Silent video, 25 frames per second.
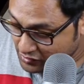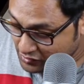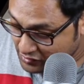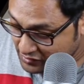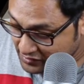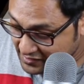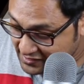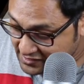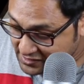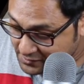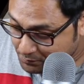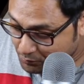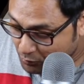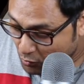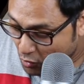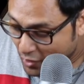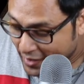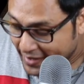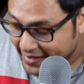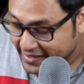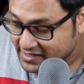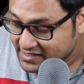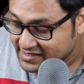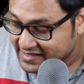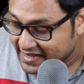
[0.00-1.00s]
This
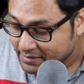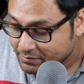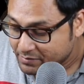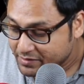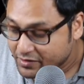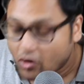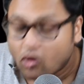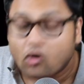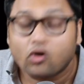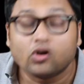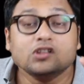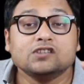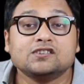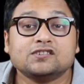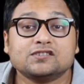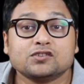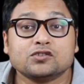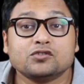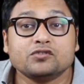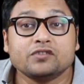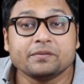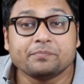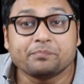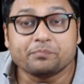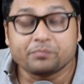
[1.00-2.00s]
point can be
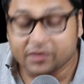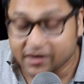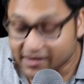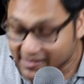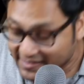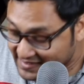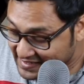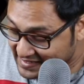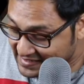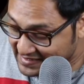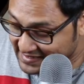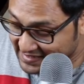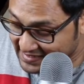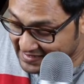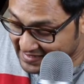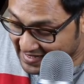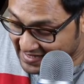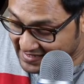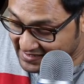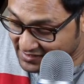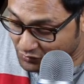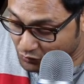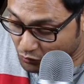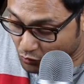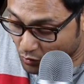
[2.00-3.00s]
also represented
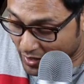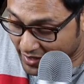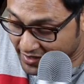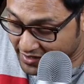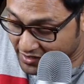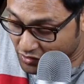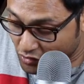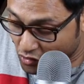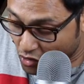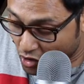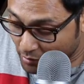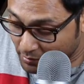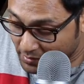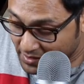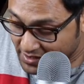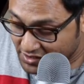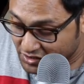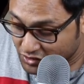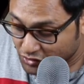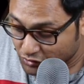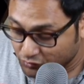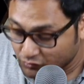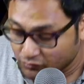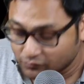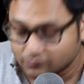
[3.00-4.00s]
as 1,
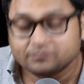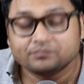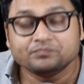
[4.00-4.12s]
2.